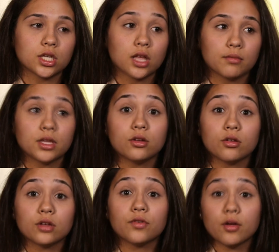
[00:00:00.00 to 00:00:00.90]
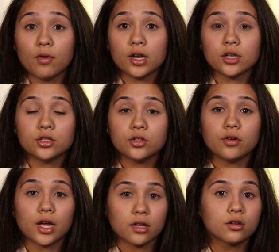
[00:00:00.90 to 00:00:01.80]
She let me know that if I wanted
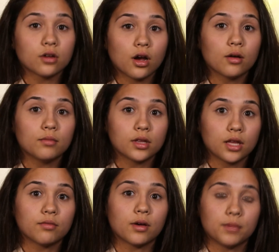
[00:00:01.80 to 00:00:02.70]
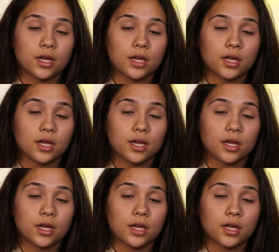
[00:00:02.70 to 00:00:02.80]
to, I could come live up